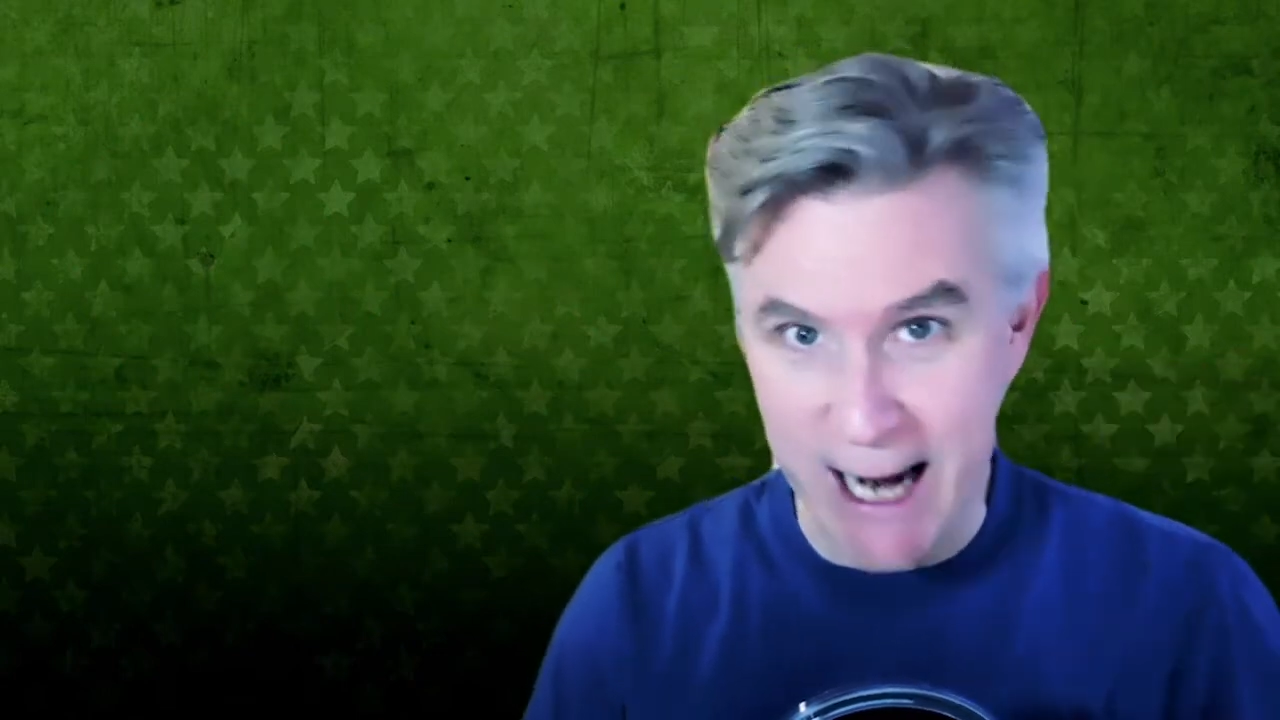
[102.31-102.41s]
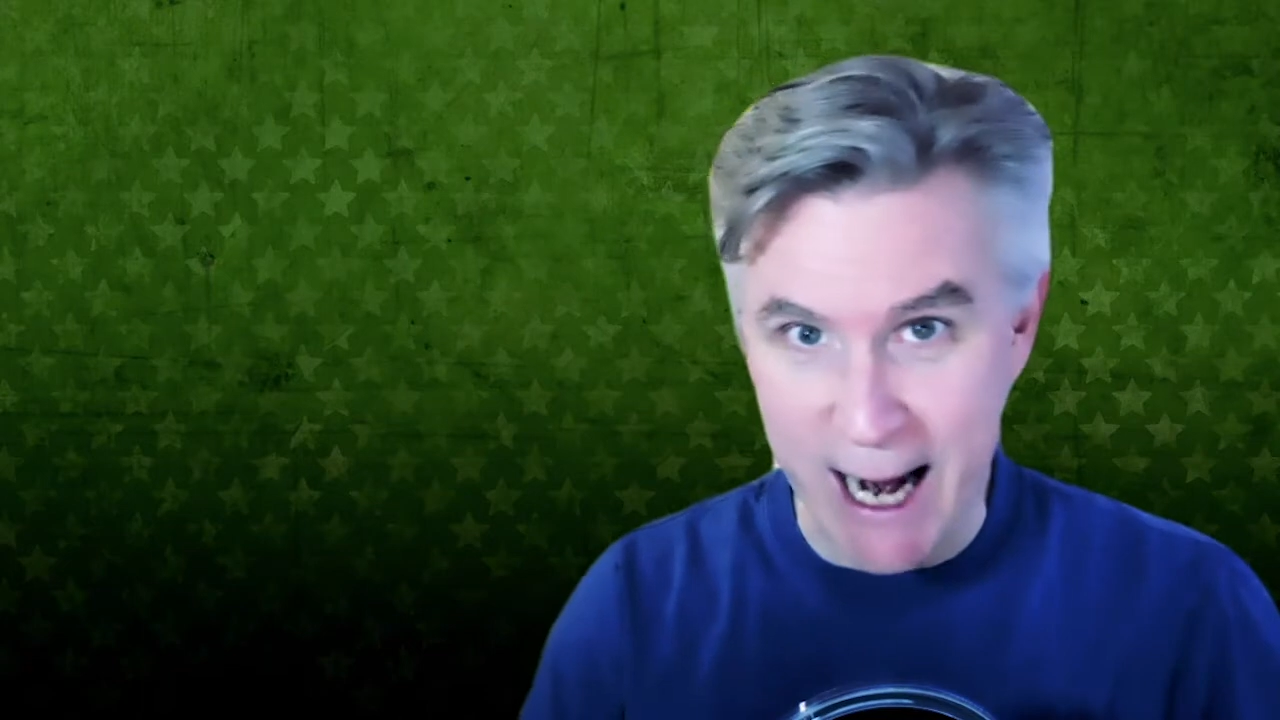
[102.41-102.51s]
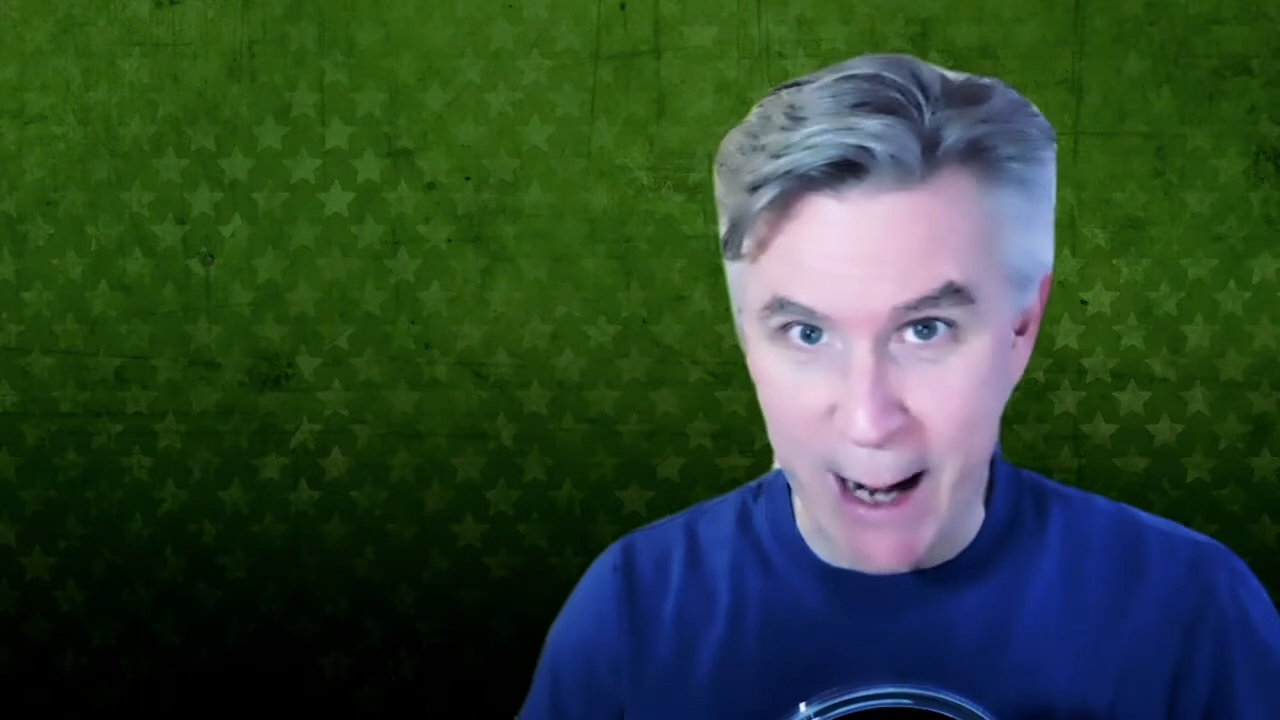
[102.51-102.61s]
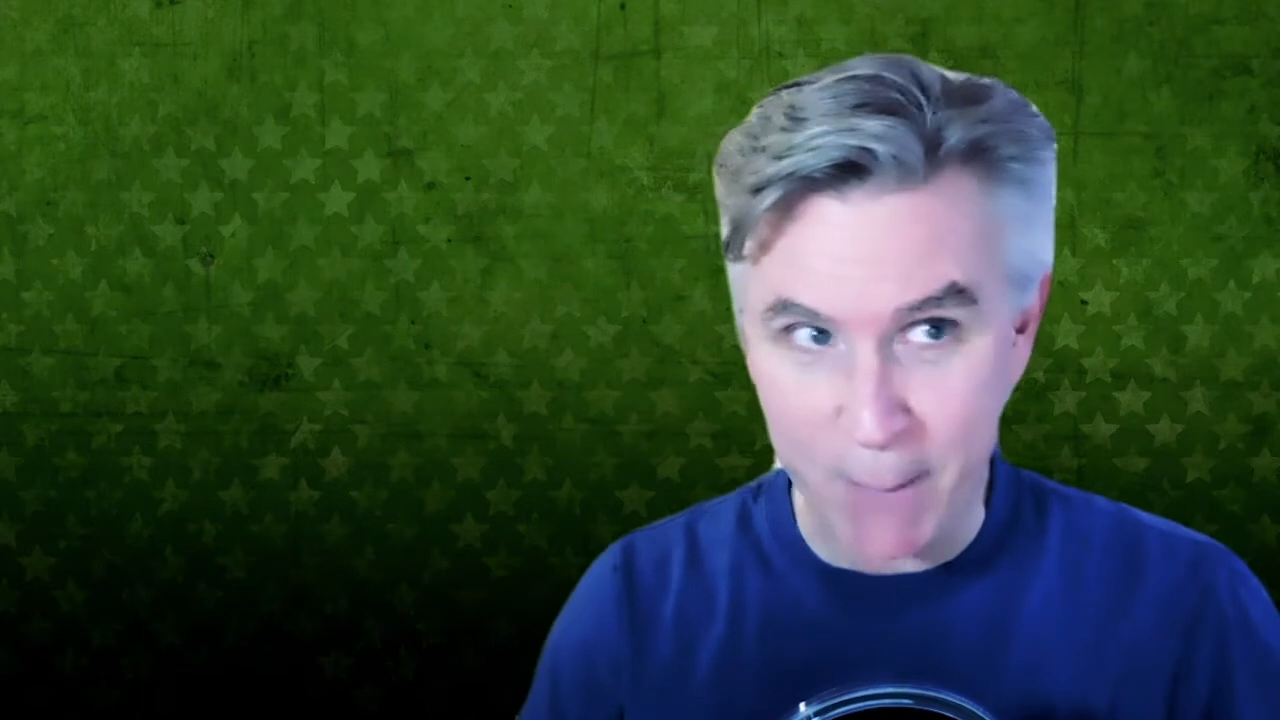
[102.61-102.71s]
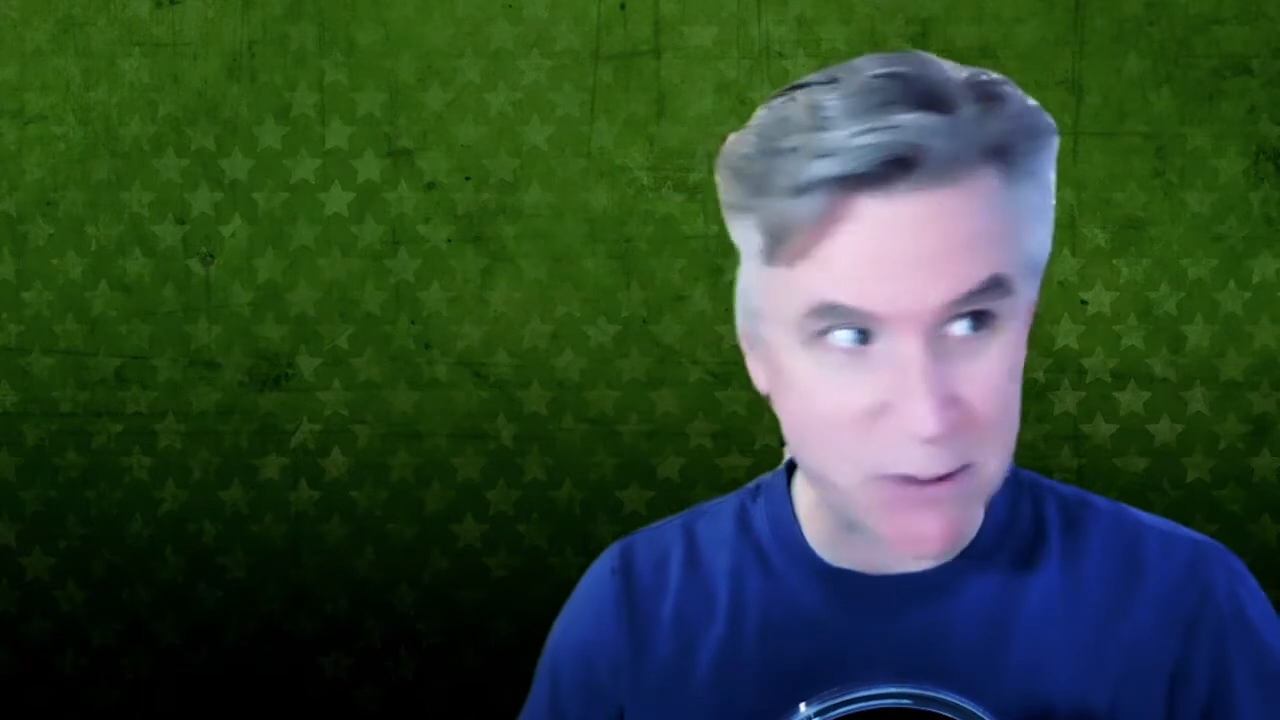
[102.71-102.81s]

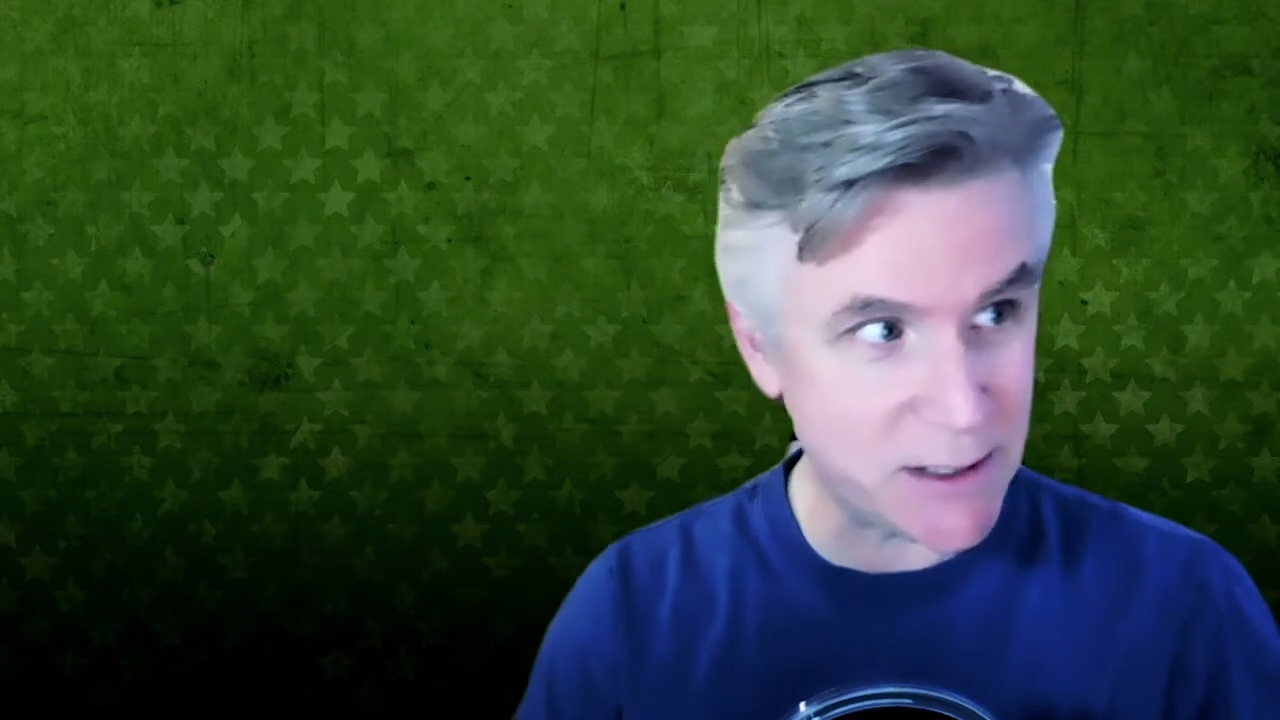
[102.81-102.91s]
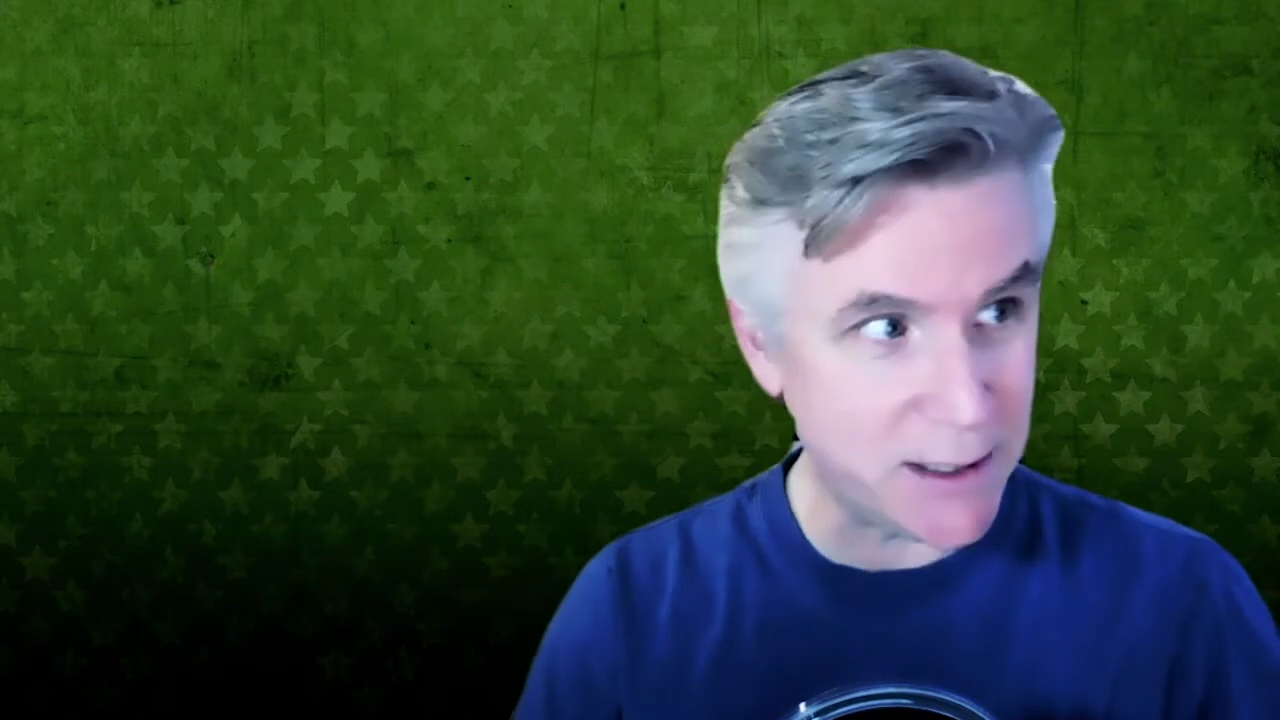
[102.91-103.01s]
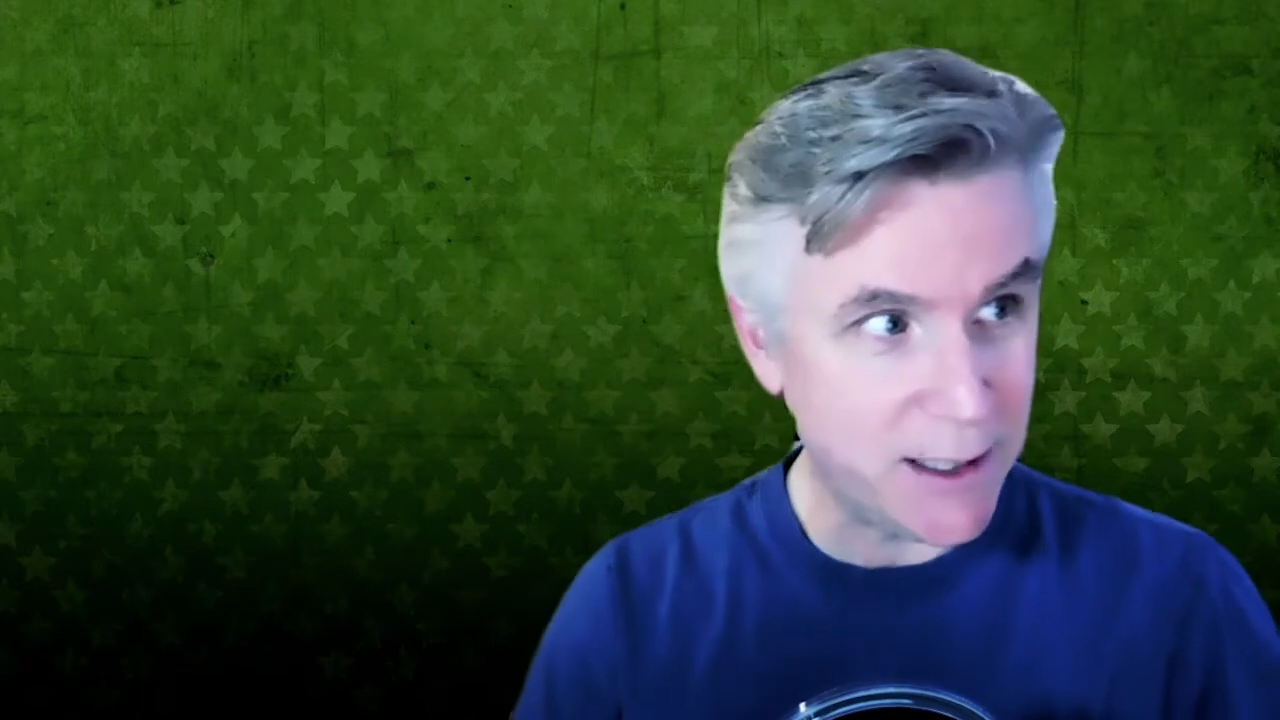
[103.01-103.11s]
apps,